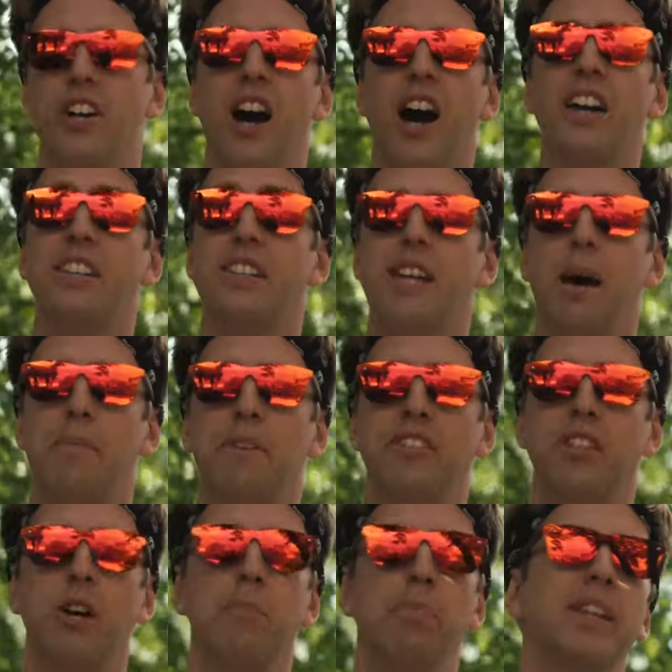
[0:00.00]
concept
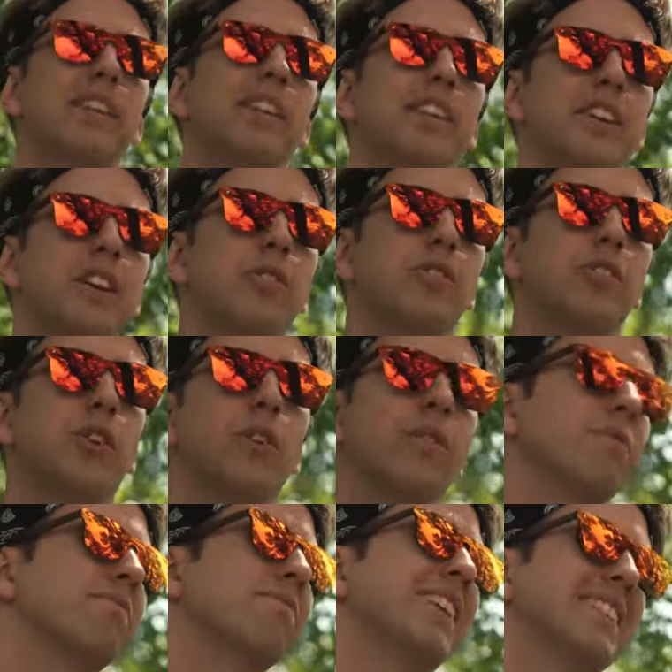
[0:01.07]
is completely new, so
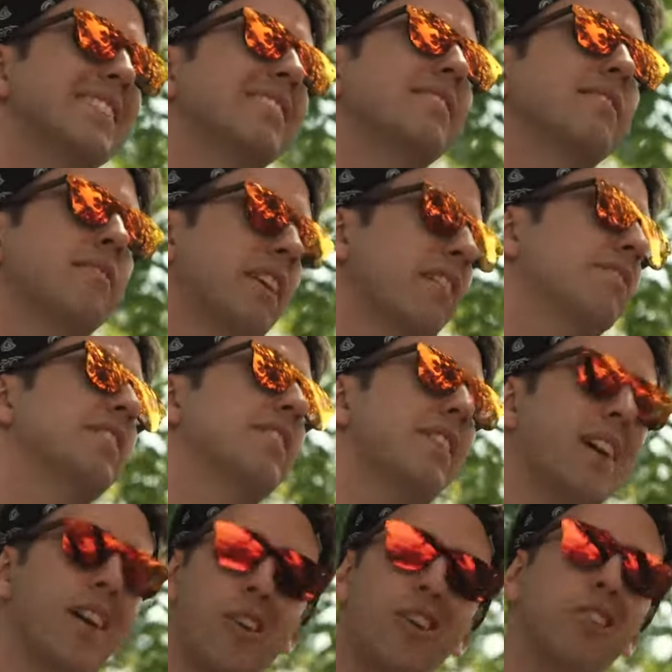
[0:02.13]
let's give it
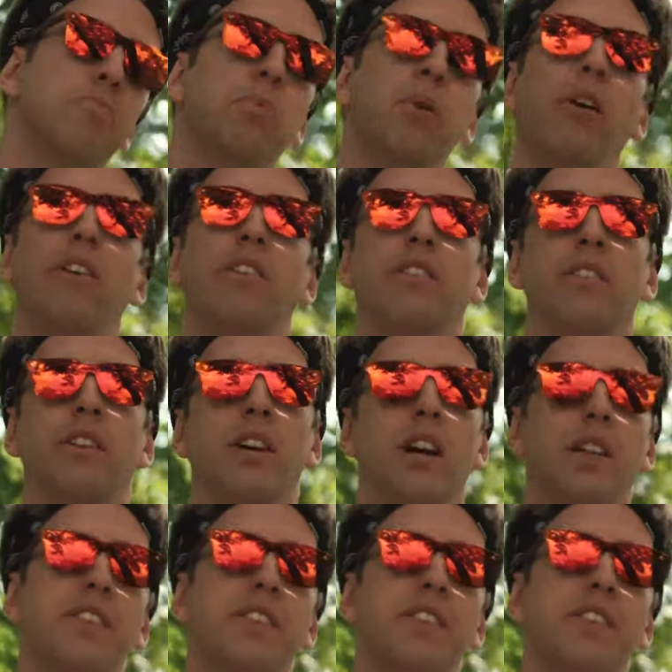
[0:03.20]
a good point,